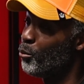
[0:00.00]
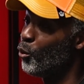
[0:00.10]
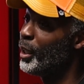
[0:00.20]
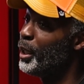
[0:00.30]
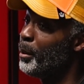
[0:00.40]

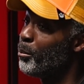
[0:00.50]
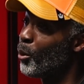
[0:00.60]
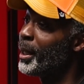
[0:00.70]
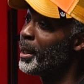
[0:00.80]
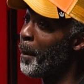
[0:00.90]
really
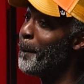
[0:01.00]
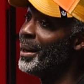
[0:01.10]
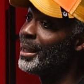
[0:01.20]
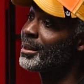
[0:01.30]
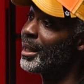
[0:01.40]
bringing the
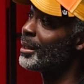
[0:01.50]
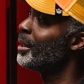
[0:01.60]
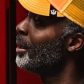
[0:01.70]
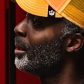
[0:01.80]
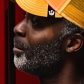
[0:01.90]
best out of
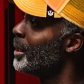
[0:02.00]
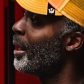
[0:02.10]
him in